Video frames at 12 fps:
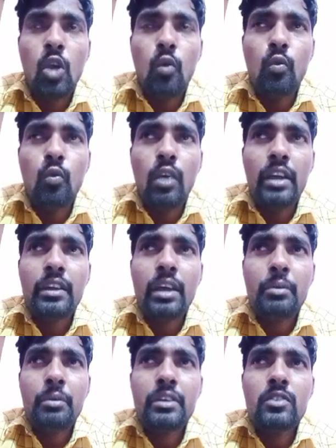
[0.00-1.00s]
Why
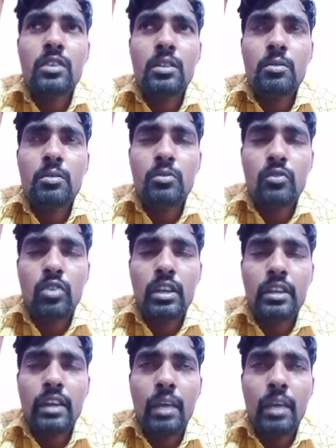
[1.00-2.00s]

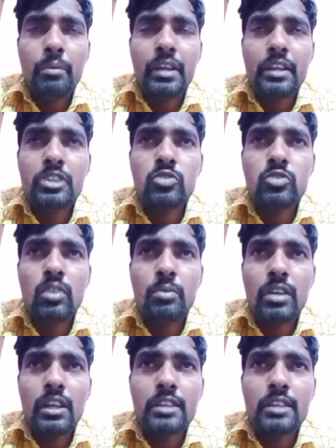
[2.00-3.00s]
rapid energy will be
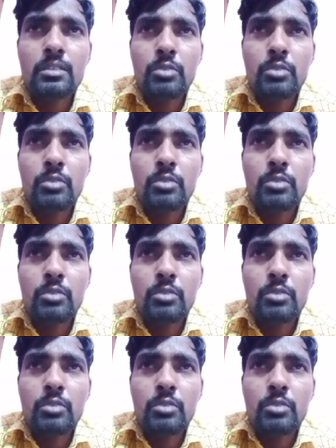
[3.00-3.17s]
released?